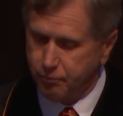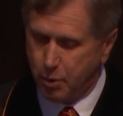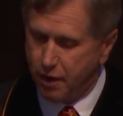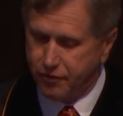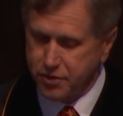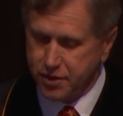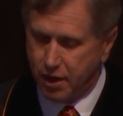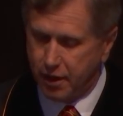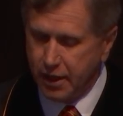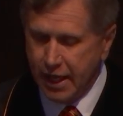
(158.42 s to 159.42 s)

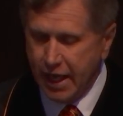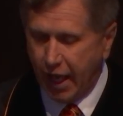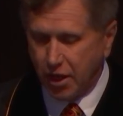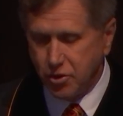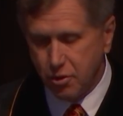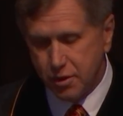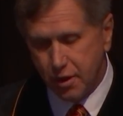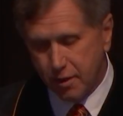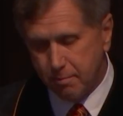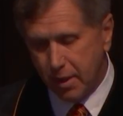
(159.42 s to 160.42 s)
prophesy, and your young